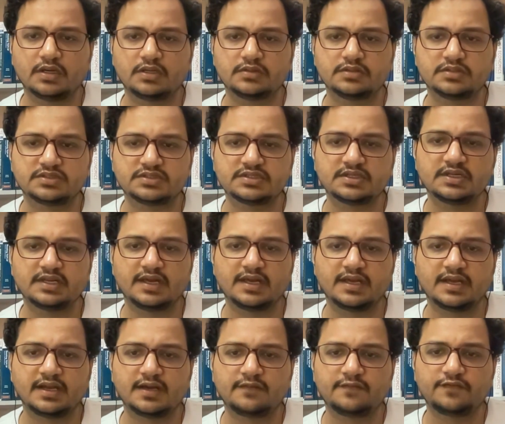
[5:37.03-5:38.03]
Still I
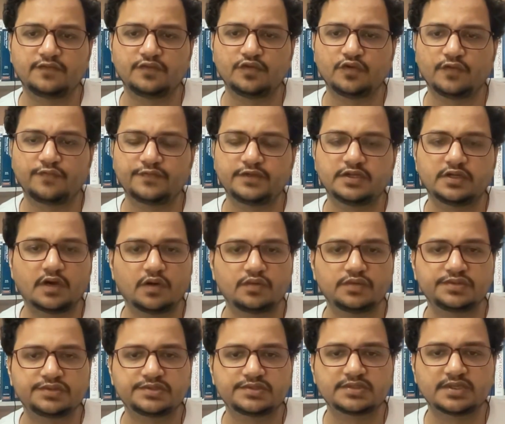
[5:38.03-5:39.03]
had few of the
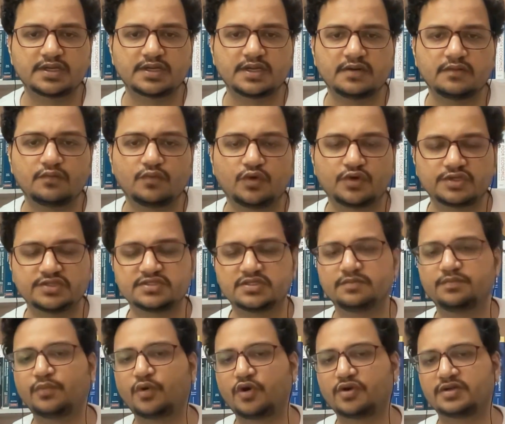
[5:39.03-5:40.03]
doubts, and what is
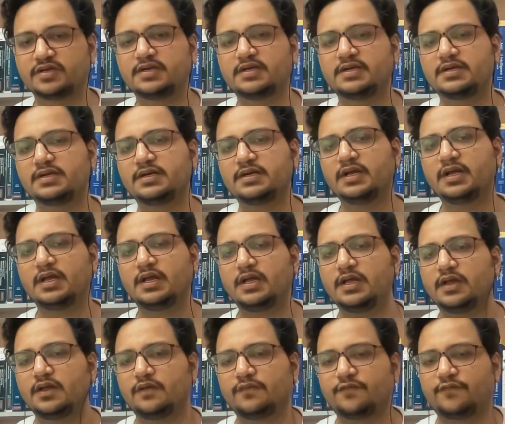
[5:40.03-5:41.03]
important
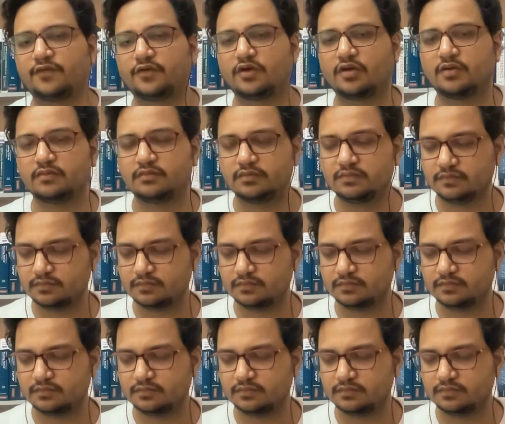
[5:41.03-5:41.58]
from